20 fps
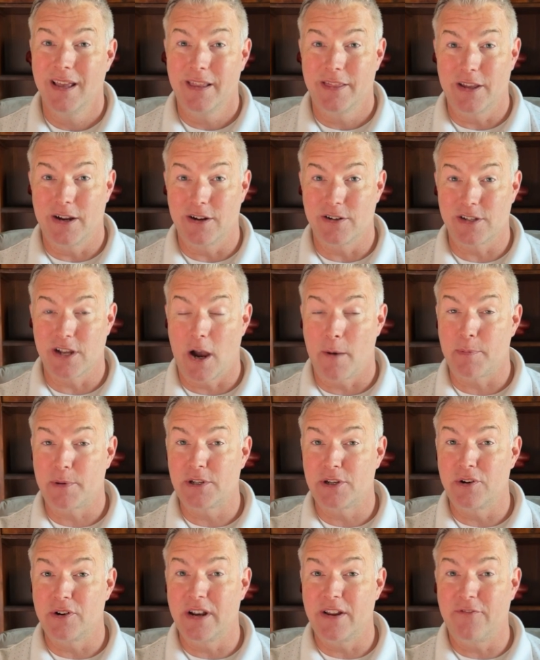There's
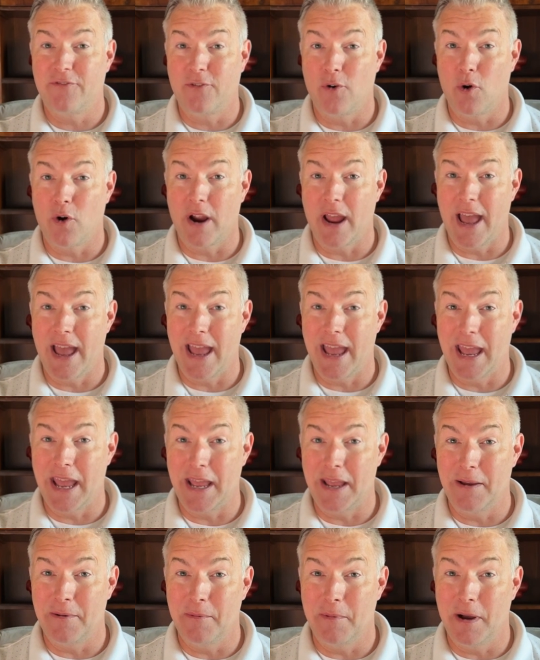opportunity for
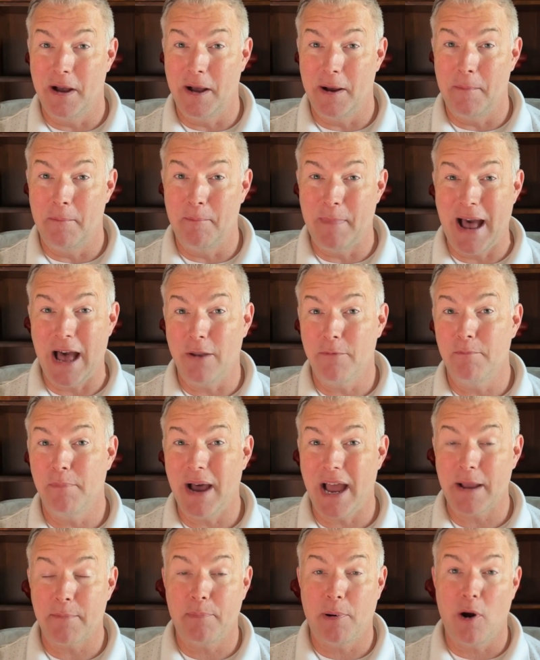a mountain
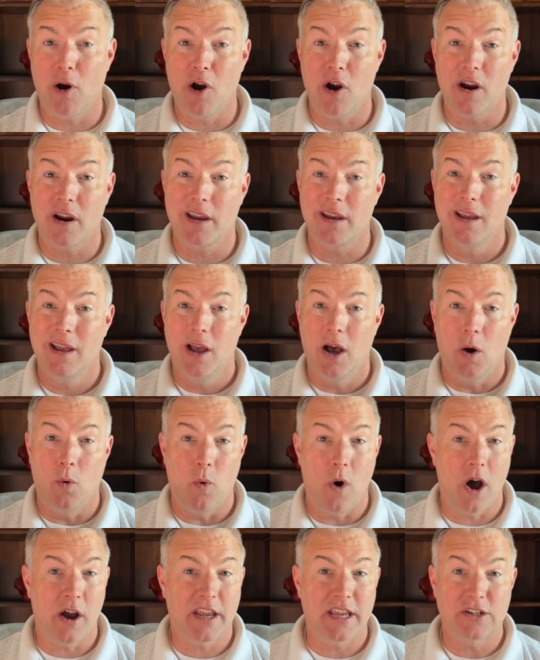bike park, a
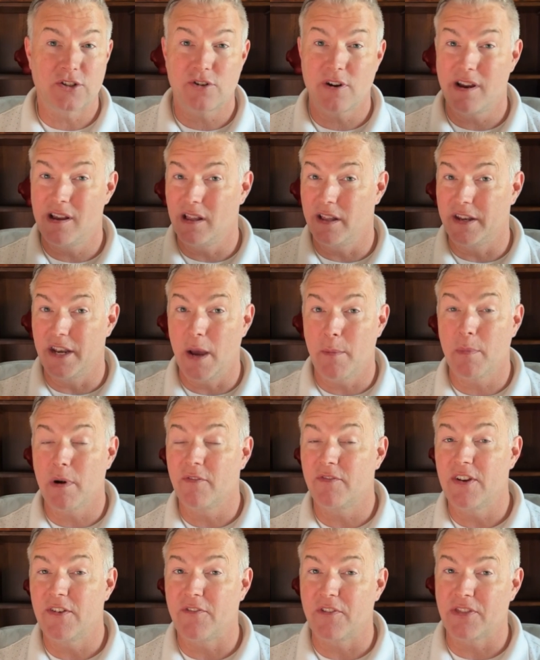walking trail, a number
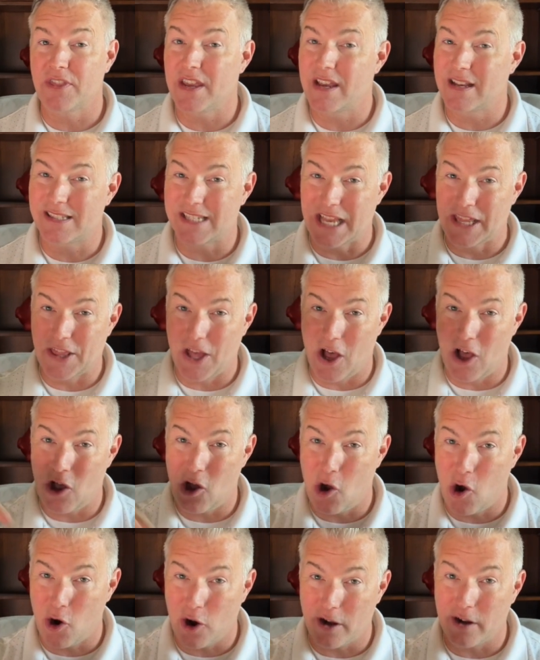of different things in the
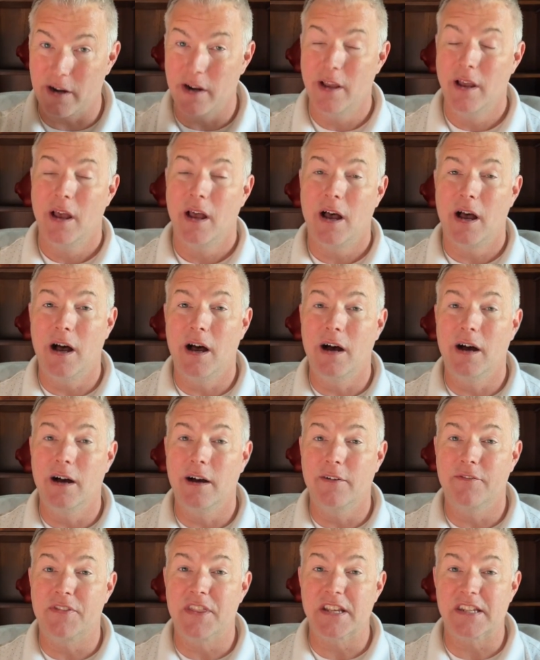heart
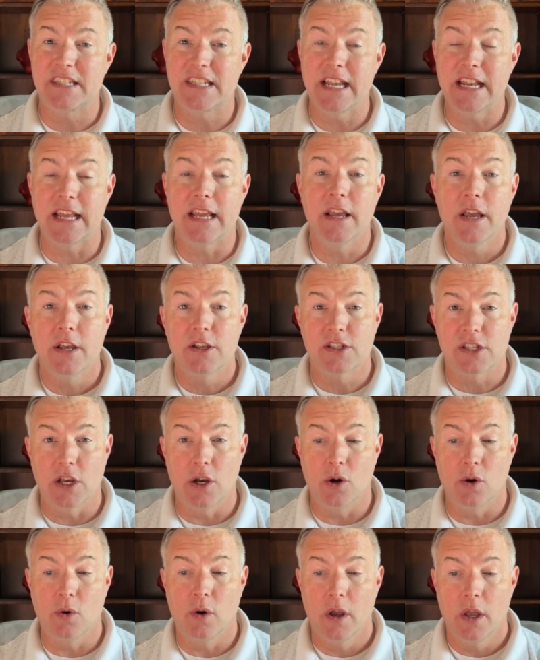of the city.
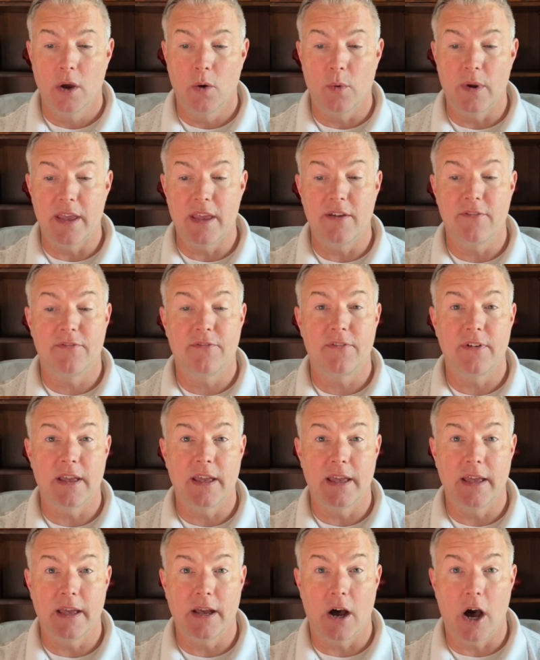So we've
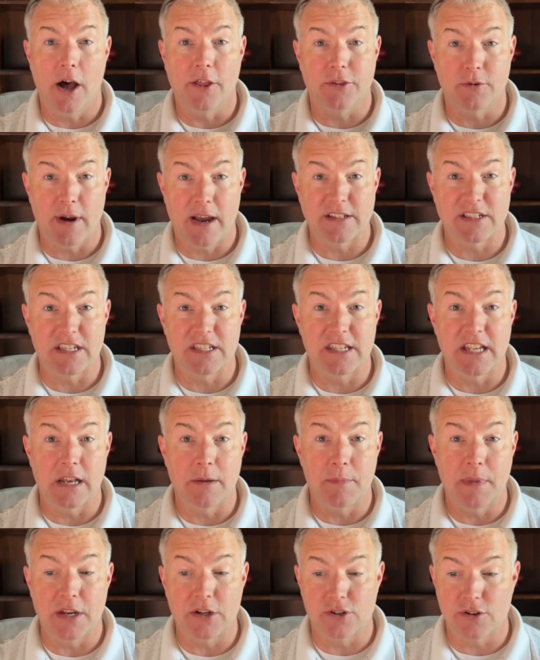authorized the city
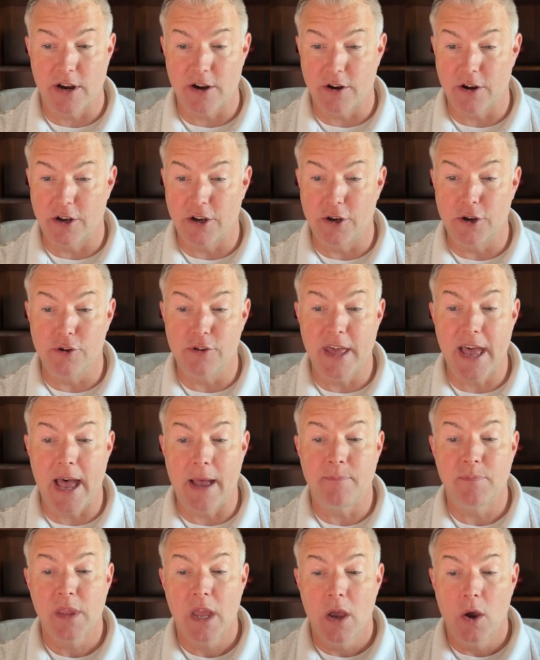administrator to do
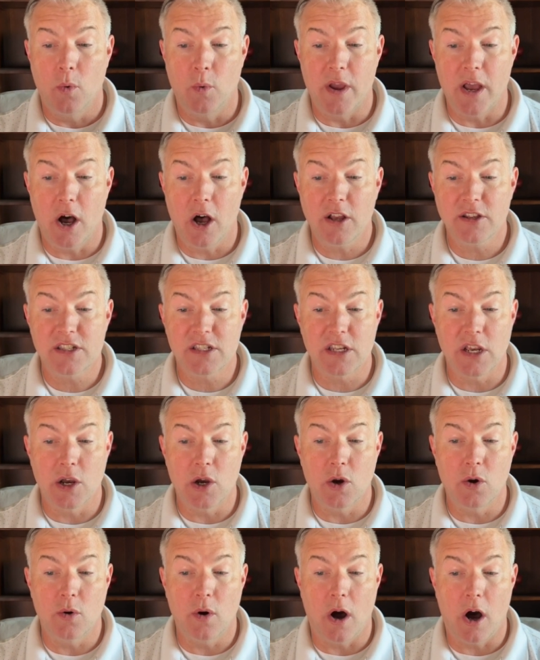that. We
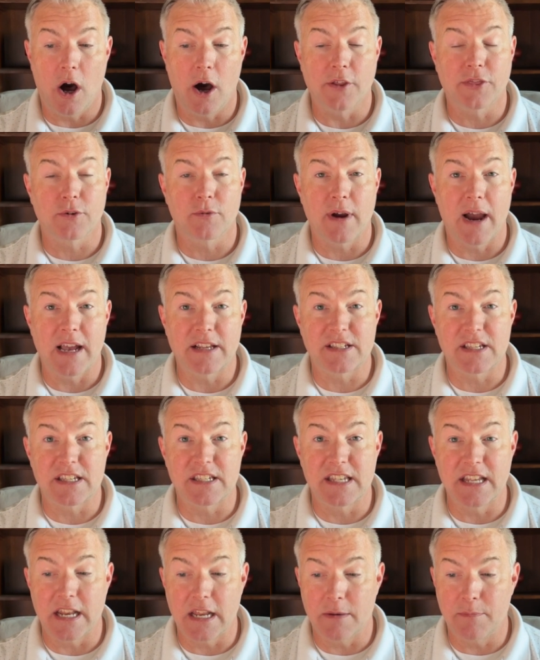also authorized the
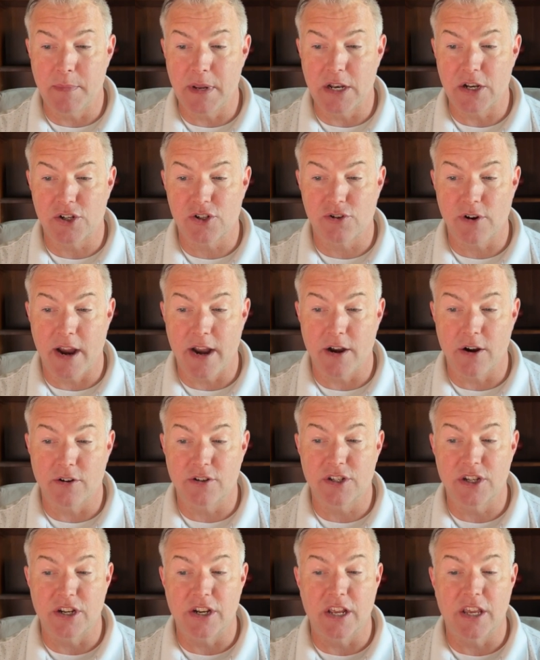city administrator
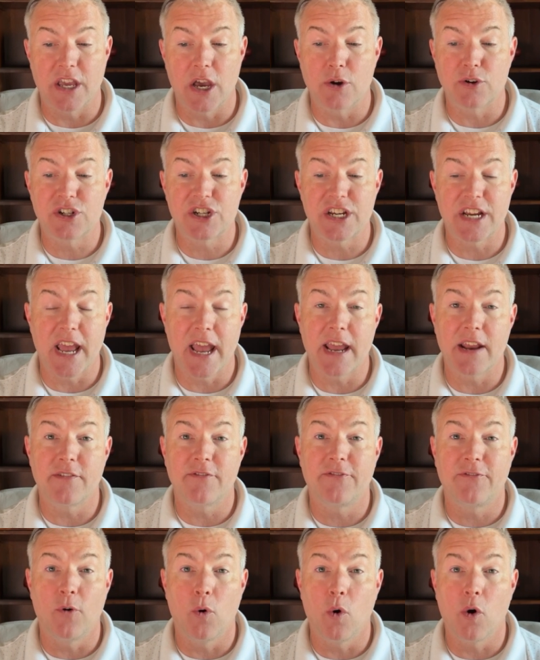to
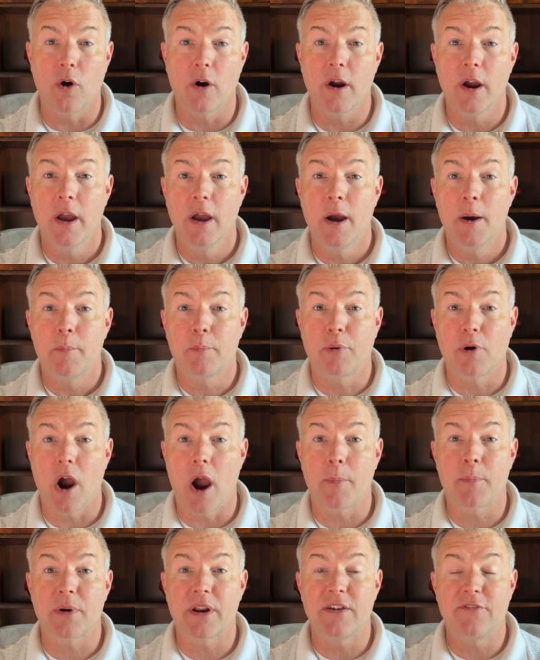negotiate for
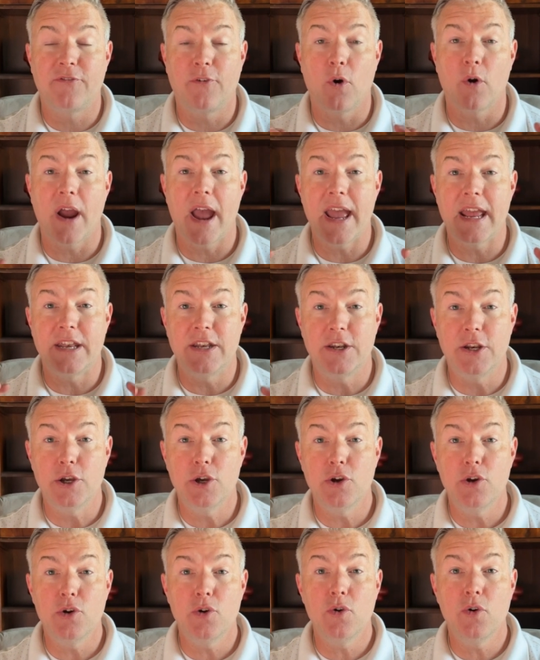property for a
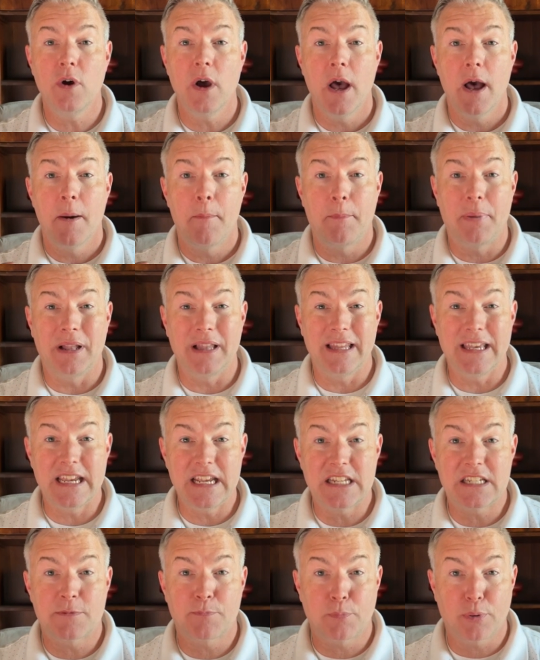new
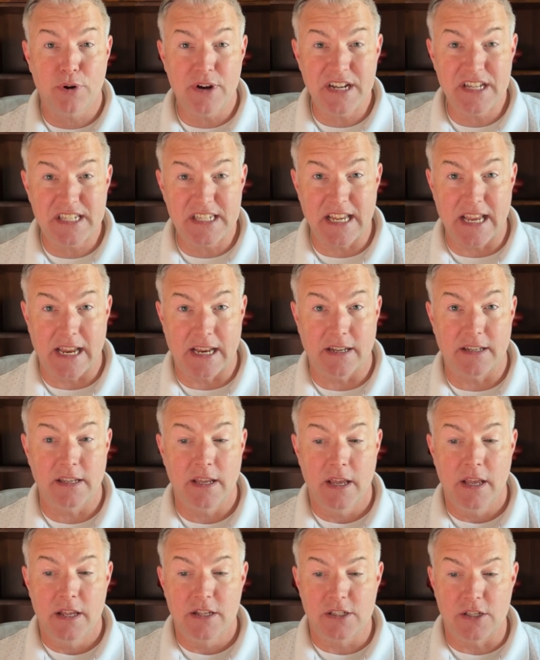police precinct.
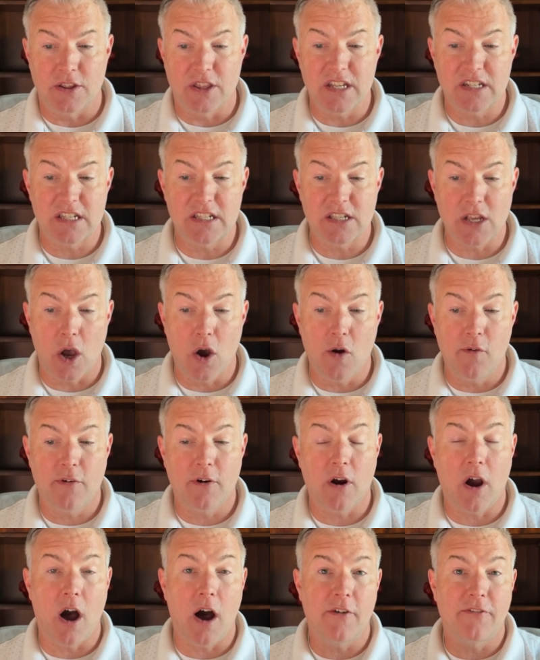So this is
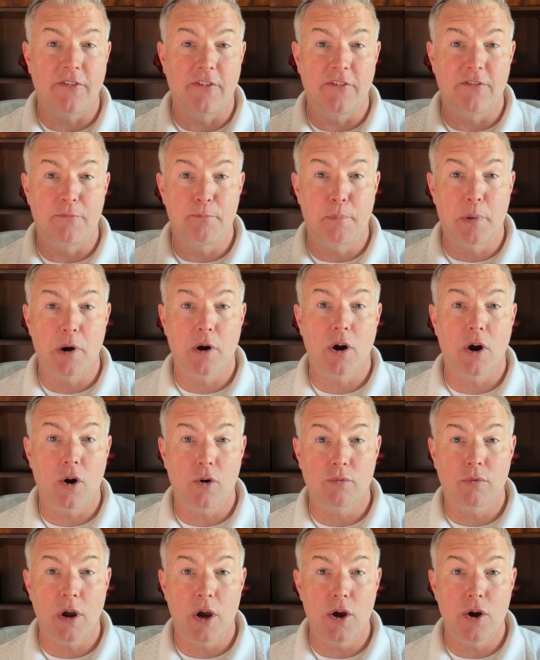over off of Borough
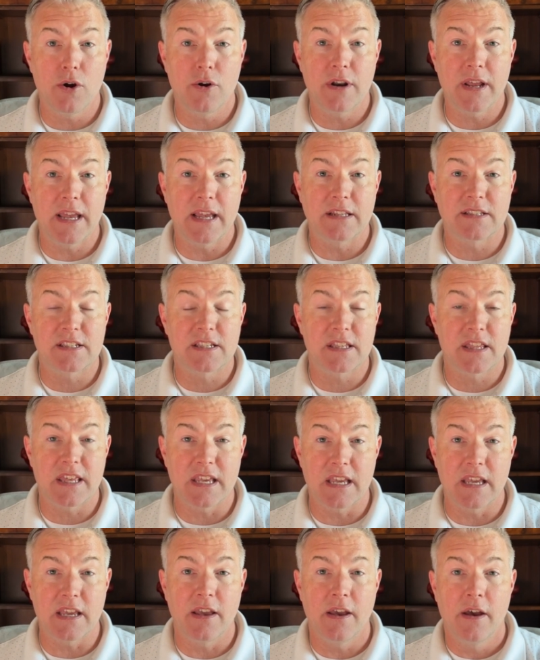Road. It's
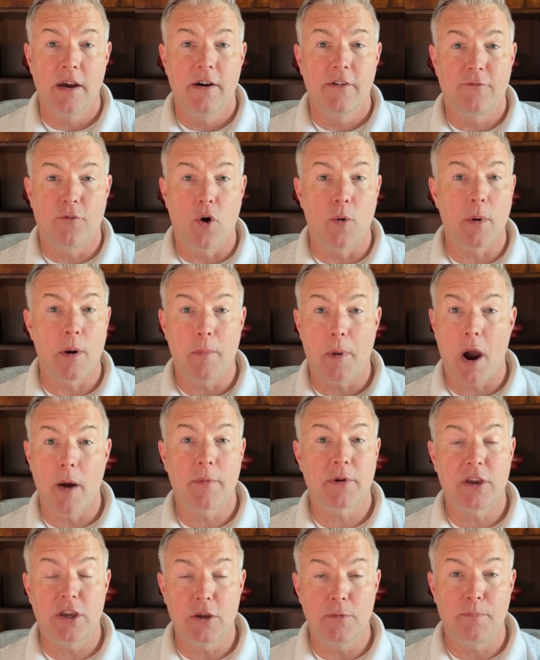the former
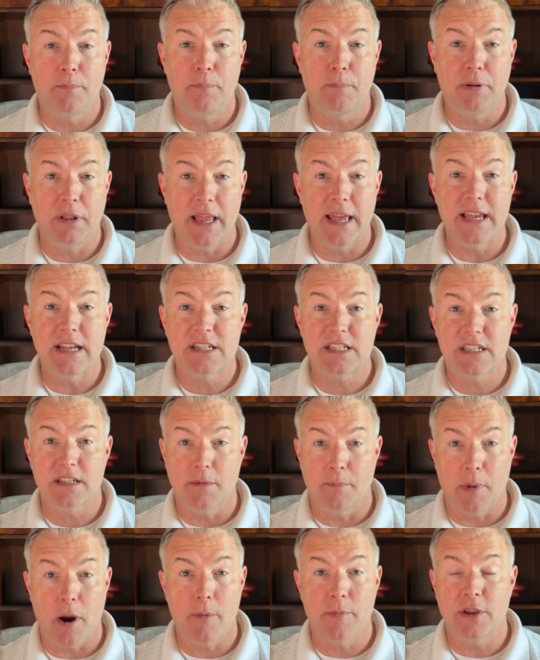barbecue place, a
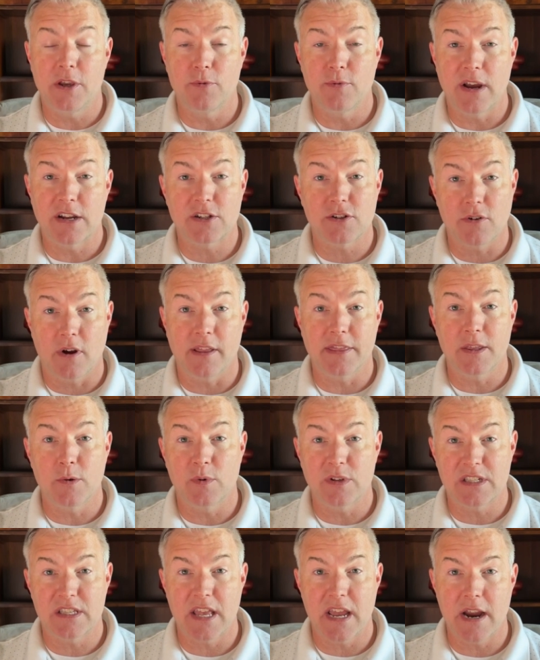barbecue restaurant that
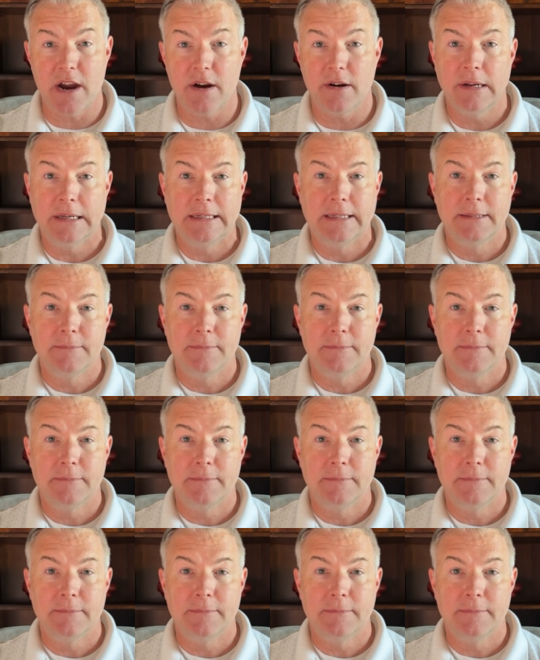was there.